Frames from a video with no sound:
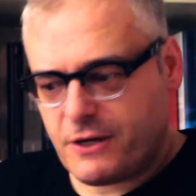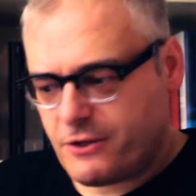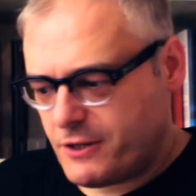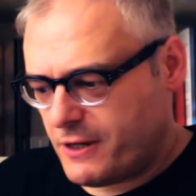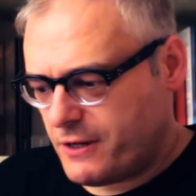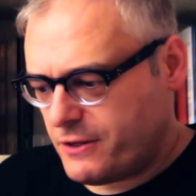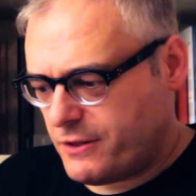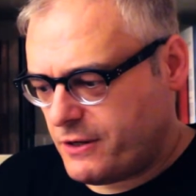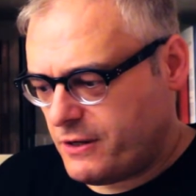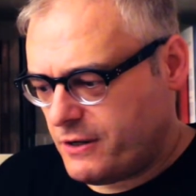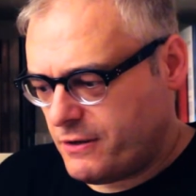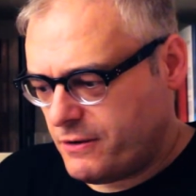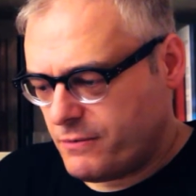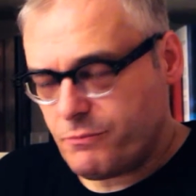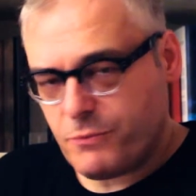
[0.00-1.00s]
I think
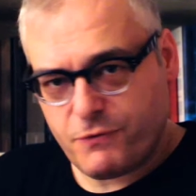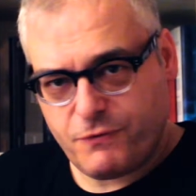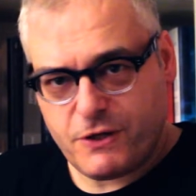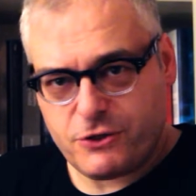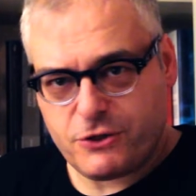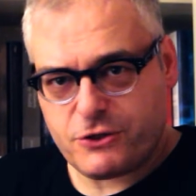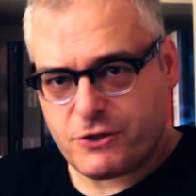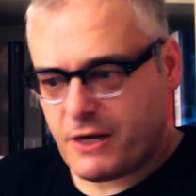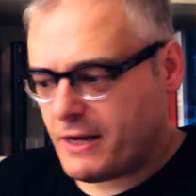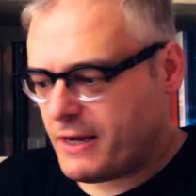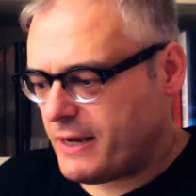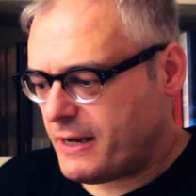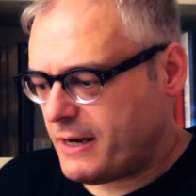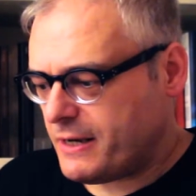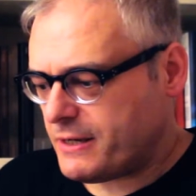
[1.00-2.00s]
the features they
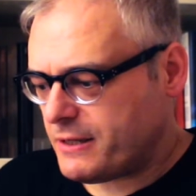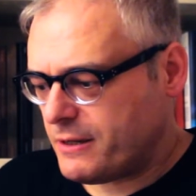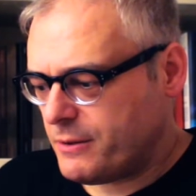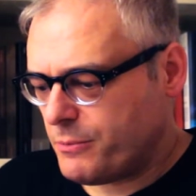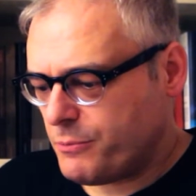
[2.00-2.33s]
highlight